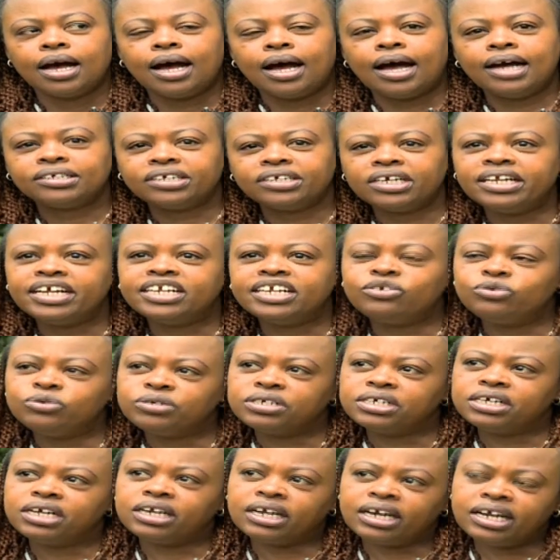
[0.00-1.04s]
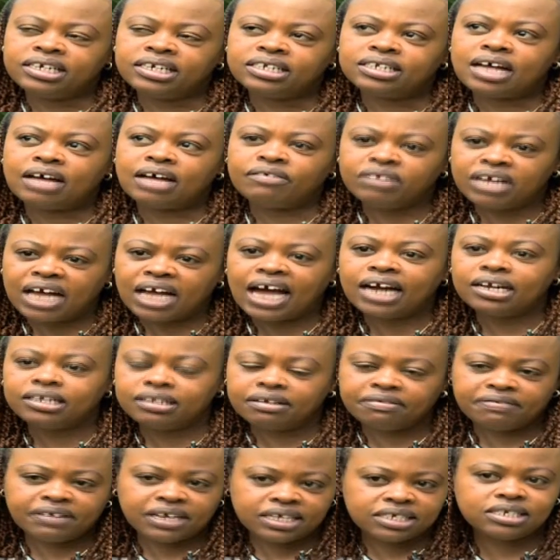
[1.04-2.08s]
actually, I do regret having had
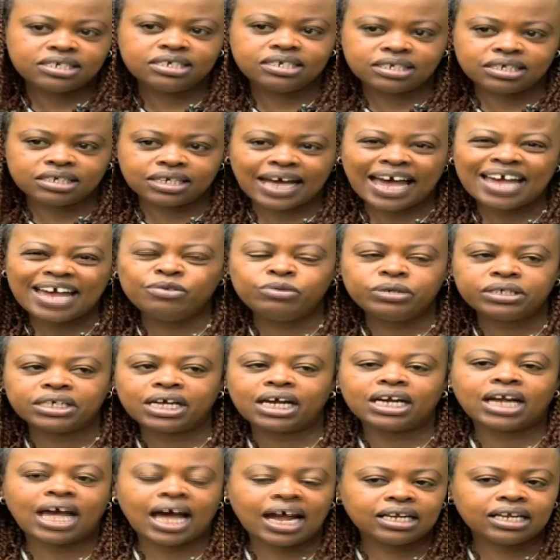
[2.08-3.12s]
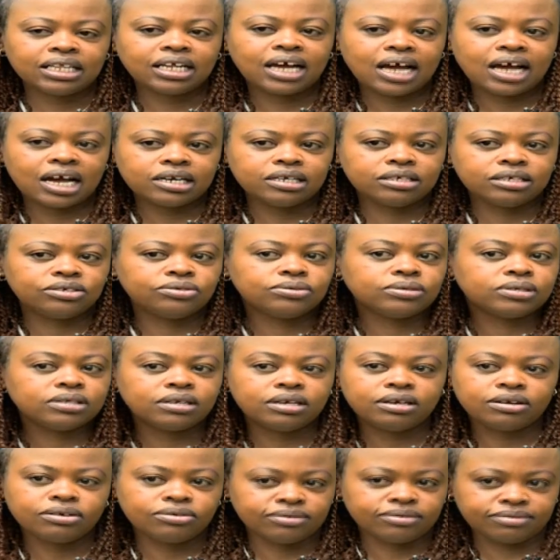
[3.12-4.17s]
the first drink. I wish I'd had the courage to
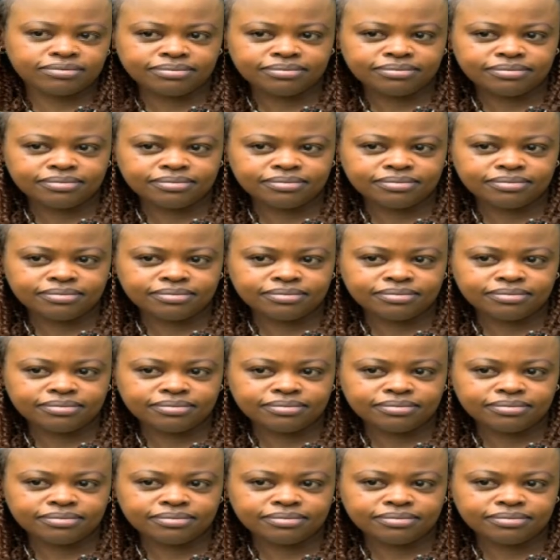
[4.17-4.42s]
say no.